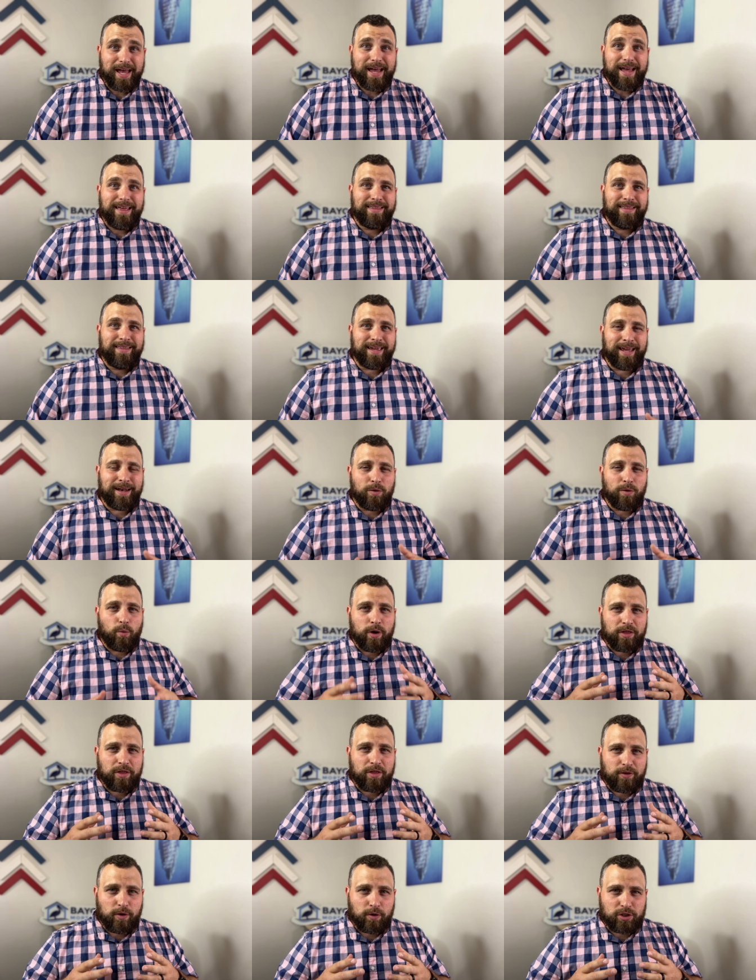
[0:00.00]
then
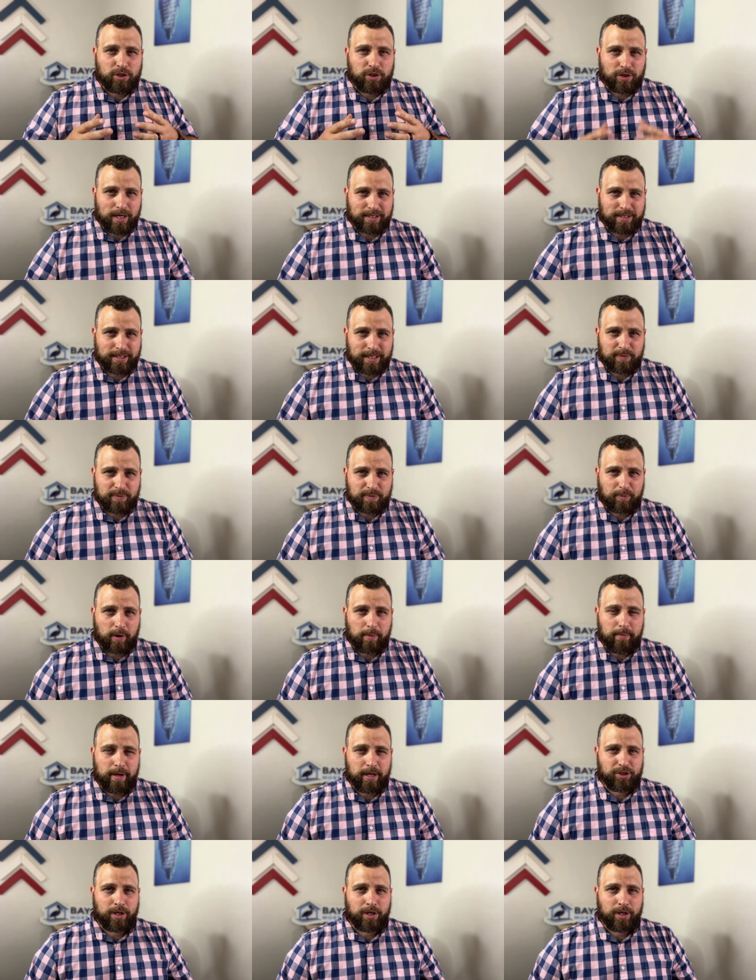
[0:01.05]
with your trustee's
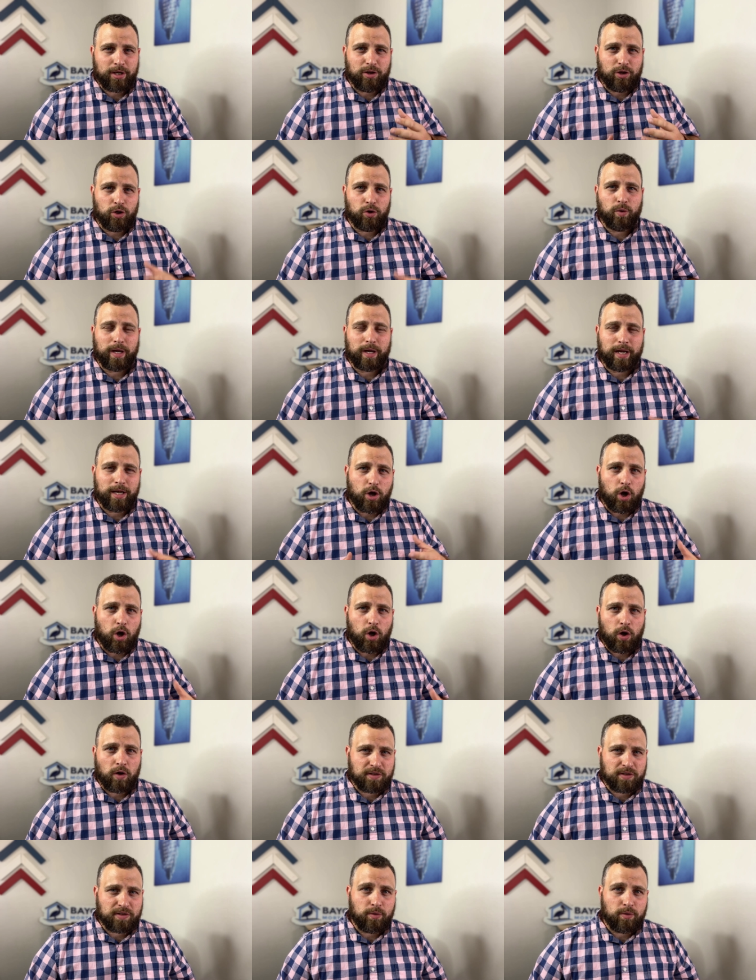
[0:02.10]
permission, you can
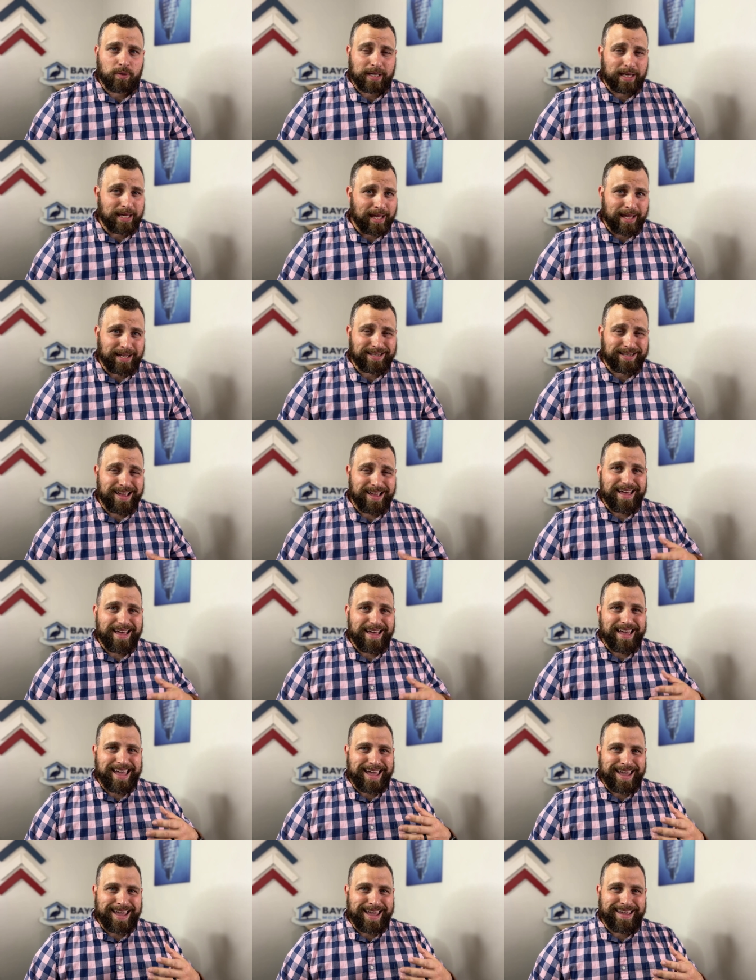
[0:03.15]
also get
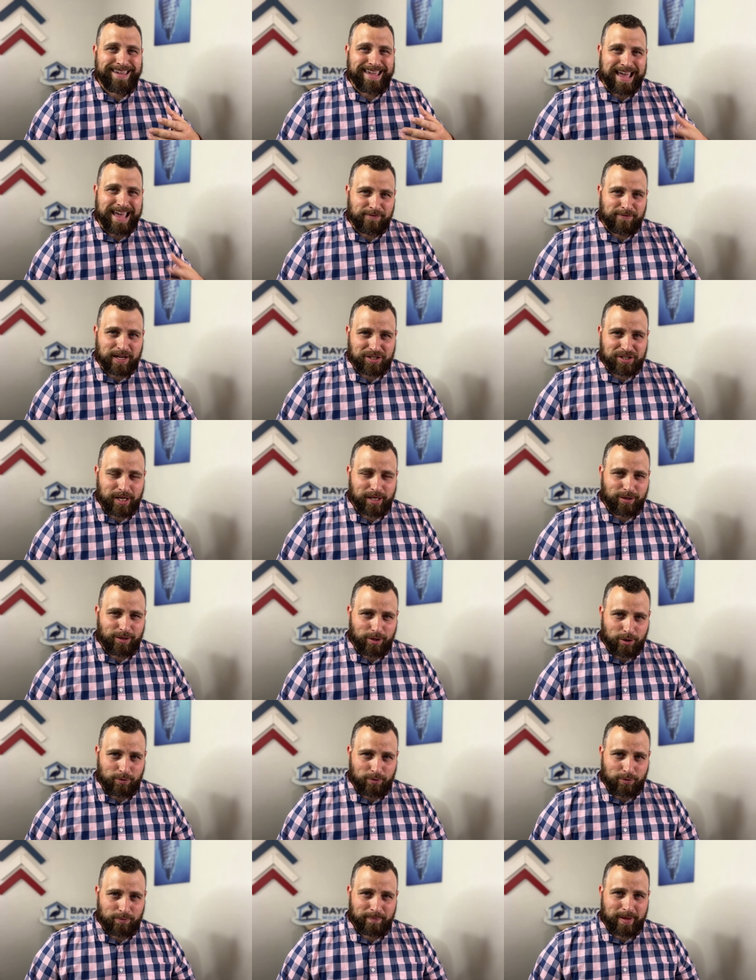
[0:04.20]
a FHA
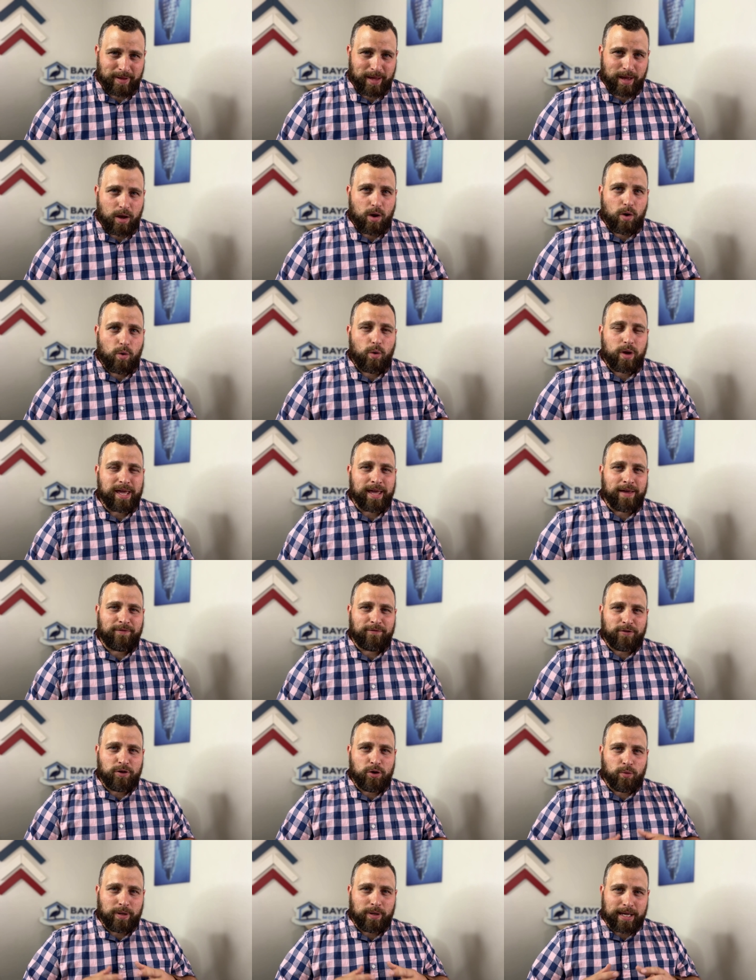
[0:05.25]
loan if
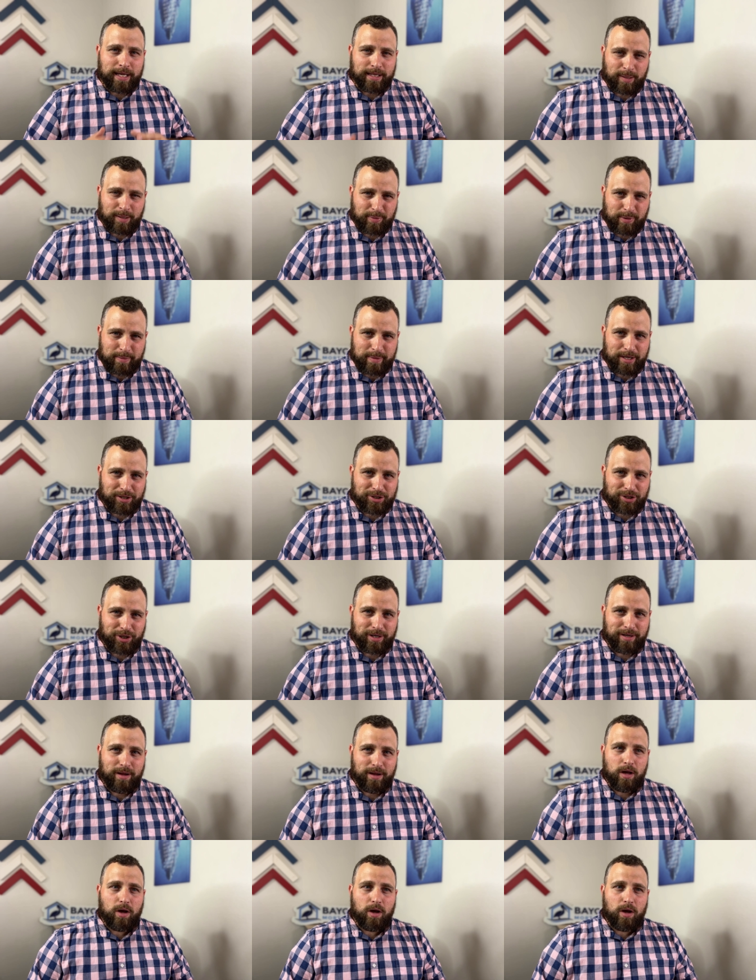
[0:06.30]
you get their
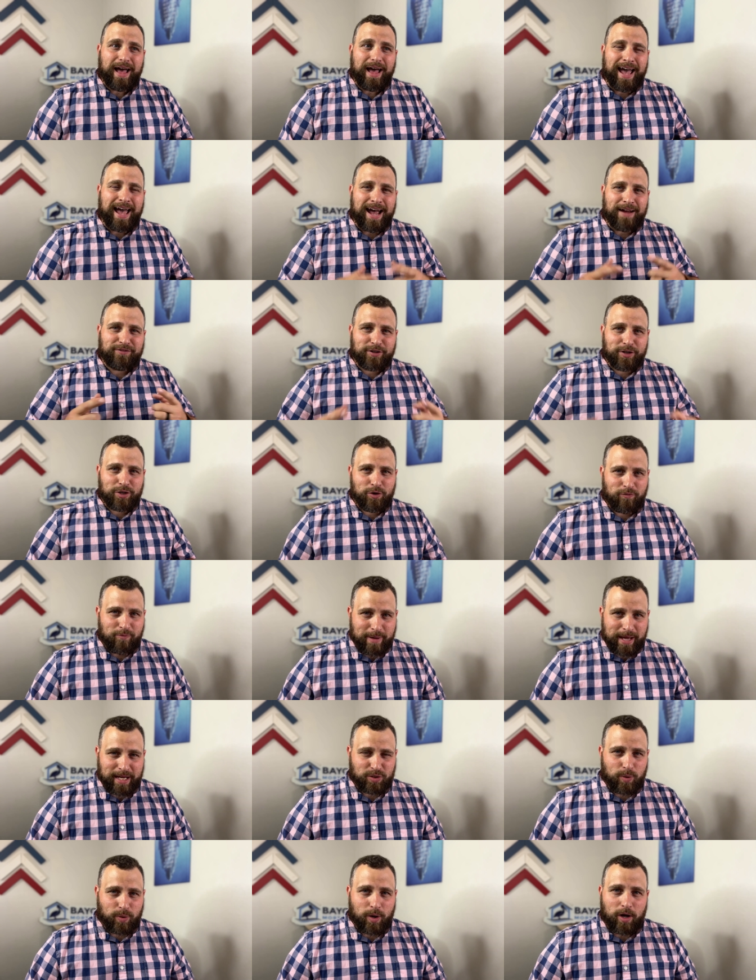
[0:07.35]
permission after you've
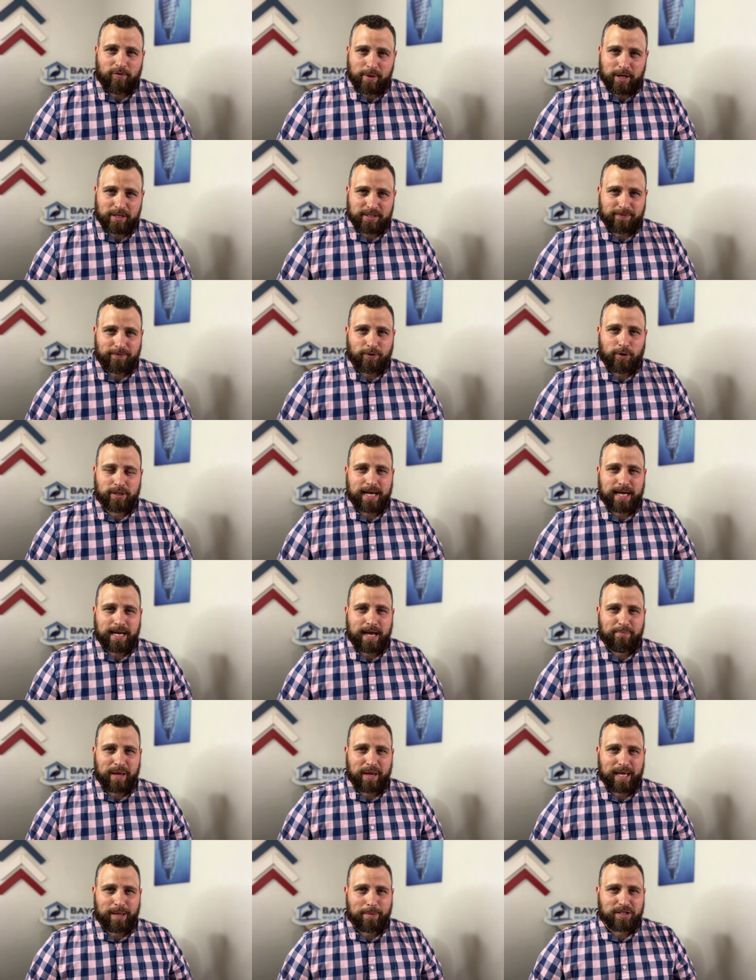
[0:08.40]
made 12 months of on-time
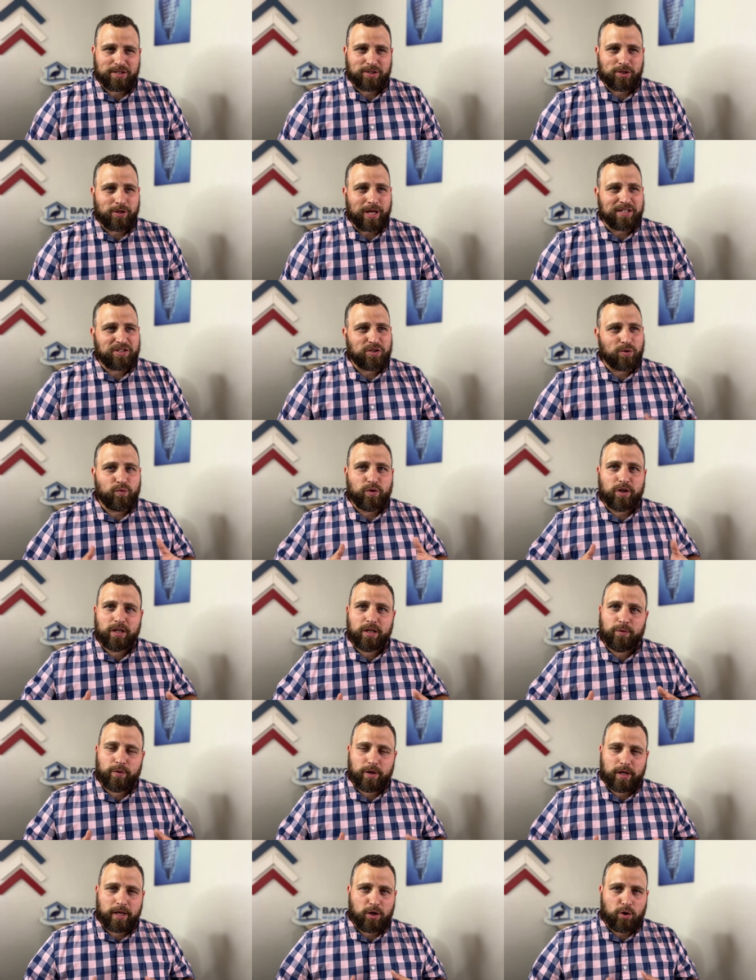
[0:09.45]
payments. So that's a really
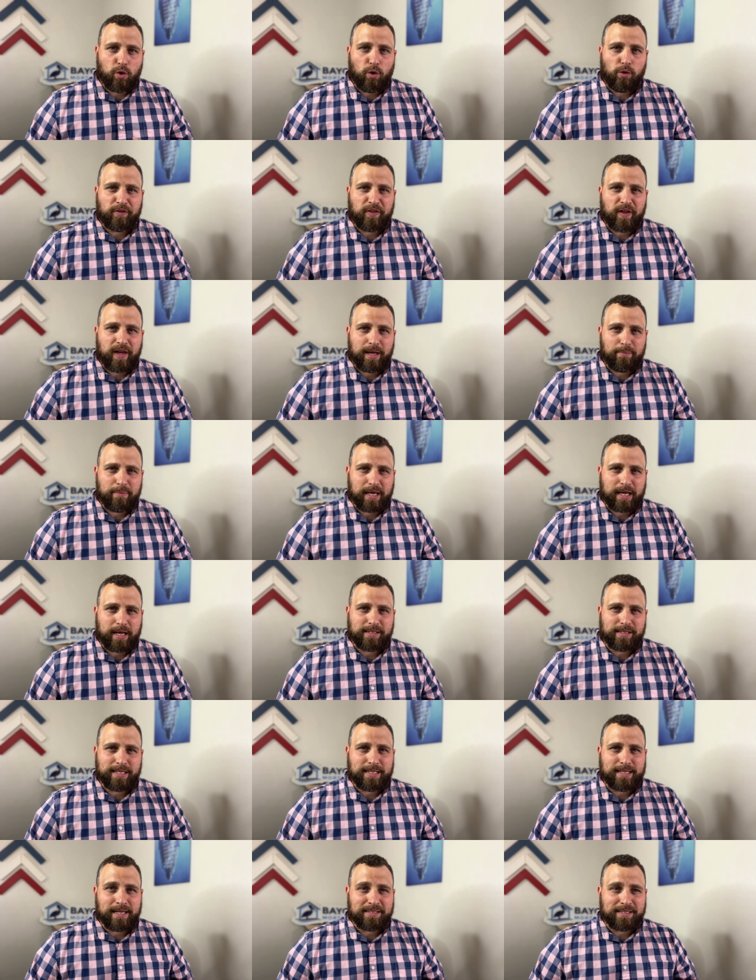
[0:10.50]
really cool thing because
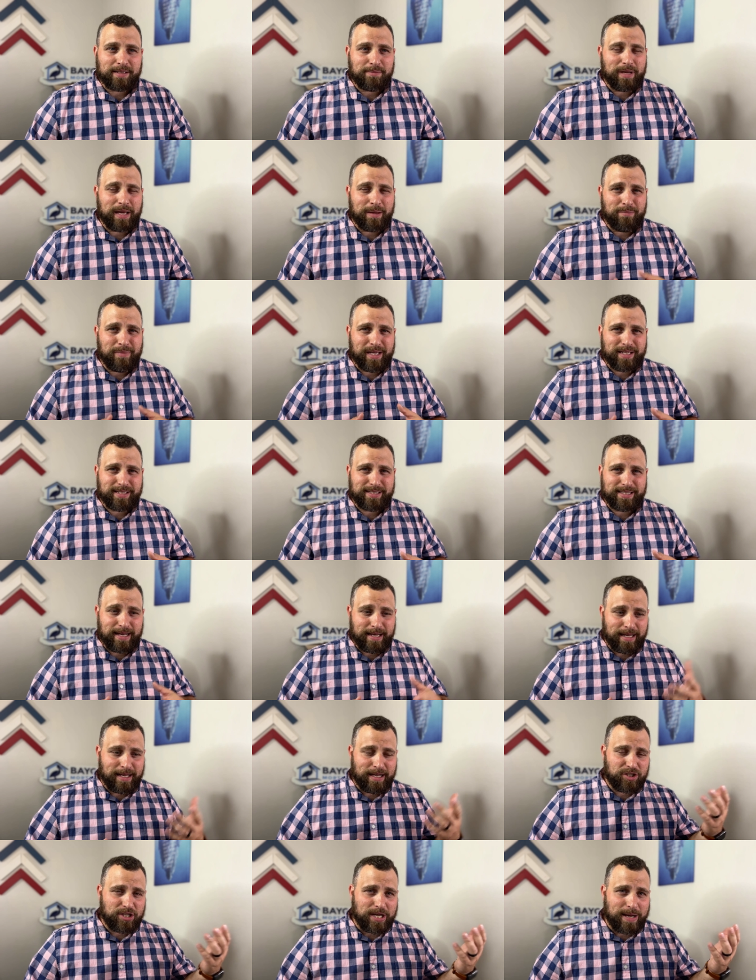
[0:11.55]
it doesn't it means that in
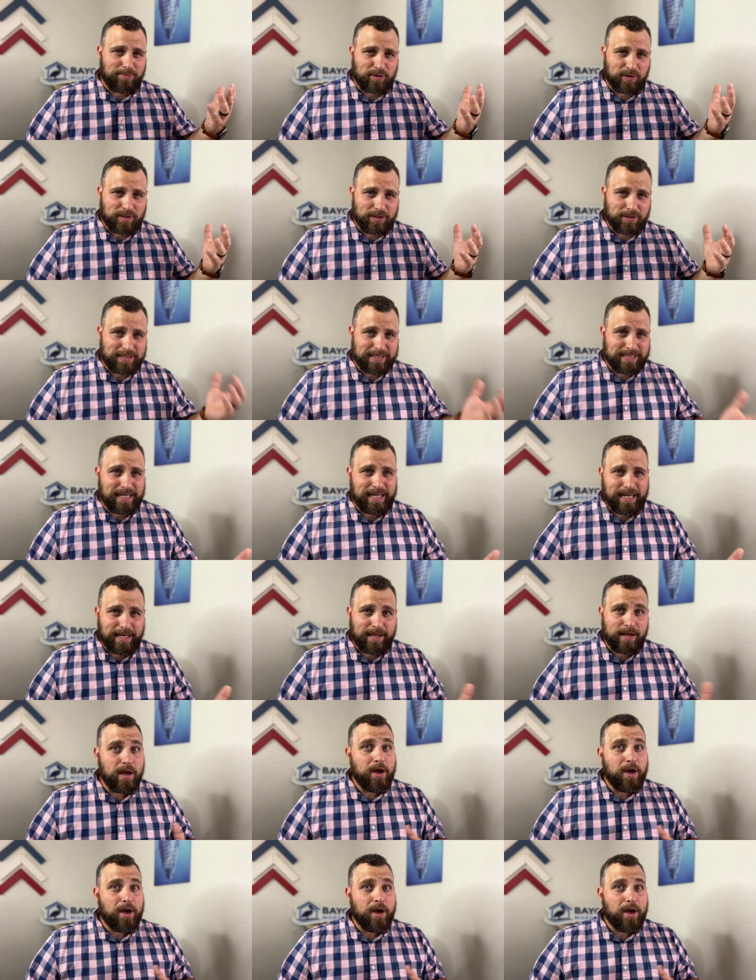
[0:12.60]
a chapter 13